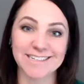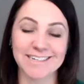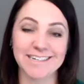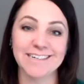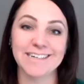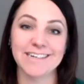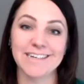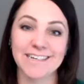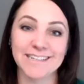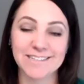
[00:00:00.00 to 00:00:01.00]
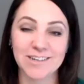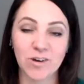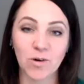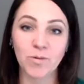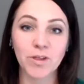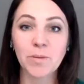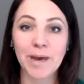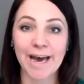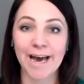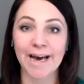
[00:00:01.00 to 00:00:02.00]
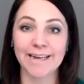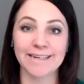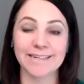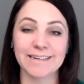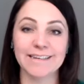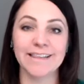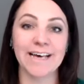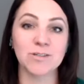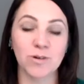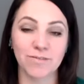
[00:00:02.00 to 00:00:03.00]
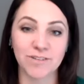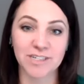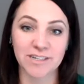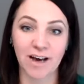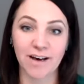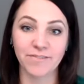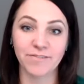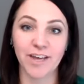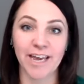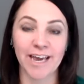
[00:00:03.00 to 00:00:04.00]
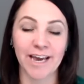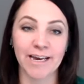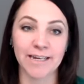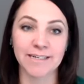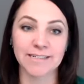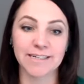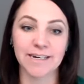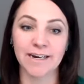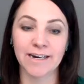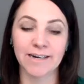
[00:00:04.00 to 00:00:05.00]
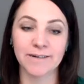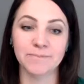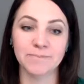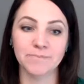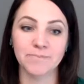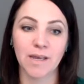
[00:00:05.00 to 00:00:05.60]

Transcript: And this could go really bad and that sort of stuff. And, um,